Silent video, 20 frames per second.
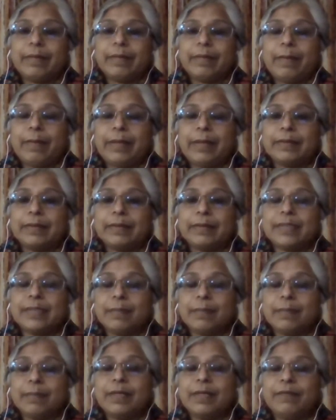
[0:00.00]
I mean,
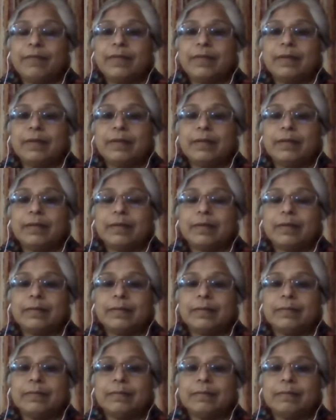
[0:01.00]
something,
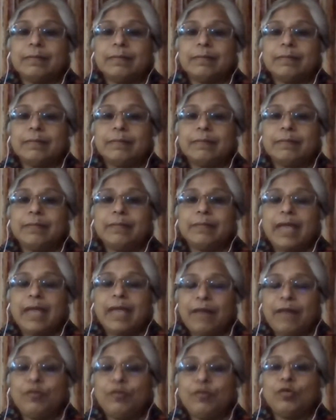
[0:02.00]
they
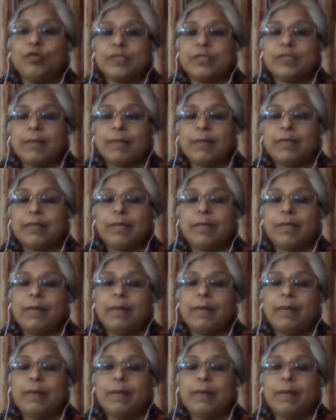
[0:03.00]
have to do something.